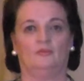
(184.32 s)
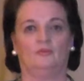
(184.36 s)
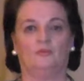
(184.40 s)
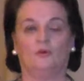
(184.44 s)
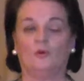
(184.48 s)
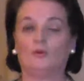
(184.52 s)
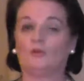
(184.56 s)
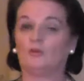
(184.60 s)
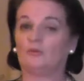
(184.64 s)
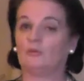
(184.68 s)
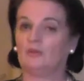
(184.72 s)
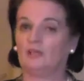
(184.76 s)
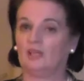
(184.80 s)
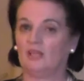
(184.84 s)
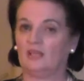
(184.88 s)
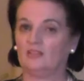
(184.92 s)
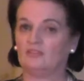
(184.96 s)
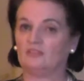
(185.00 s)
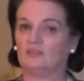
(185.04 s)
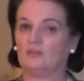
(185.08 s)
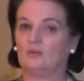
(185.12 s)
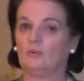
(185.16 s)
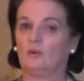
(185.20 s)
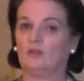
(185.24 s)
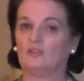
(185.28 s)
for
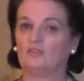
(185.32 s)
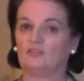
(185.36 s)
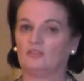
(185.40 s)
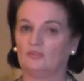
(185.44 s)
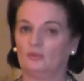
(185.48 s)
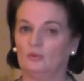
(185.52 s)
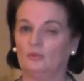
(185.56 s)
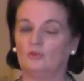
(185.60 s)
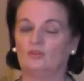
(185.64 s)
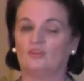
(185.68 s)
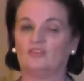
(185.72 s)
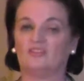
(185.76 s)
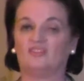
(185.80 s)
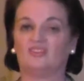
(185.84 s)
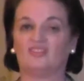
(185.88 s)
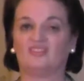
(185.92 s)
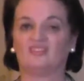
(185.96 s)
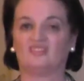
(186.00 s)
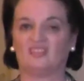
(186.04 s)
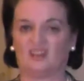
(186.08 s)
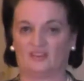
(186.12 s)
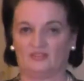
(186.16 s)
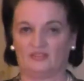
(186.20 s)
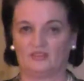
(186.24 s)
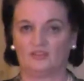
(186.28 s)
creating what's known as the
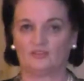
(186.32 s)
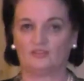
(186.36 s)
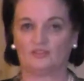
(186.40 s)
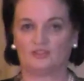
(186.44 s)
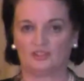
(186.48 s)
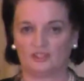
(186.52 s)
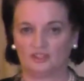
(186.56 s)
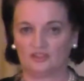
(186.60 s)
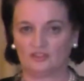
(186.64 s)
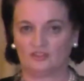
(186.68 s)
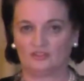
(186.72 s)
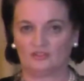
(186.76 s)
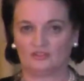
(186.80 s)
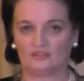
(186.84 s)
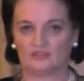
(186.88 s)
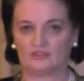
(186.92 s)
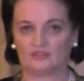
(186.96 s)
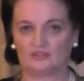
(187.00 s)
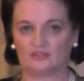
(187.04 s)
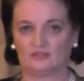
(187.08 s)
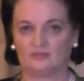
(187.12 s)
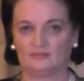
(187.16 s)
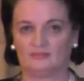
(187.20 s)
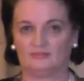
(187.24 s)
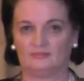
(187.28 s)
7
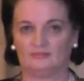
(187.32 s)
traditions,